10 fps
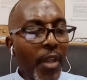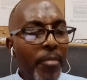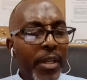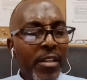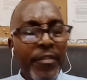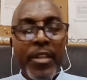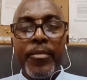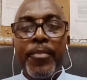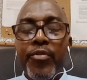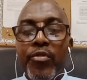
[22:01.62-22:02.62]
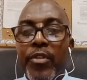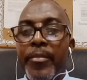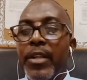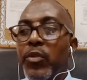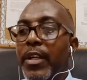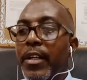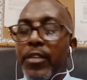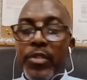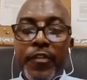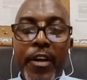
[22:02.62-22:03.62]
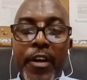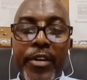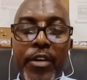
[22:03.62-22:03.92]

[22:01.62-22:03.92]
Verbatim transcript: because of the program that we had, it was very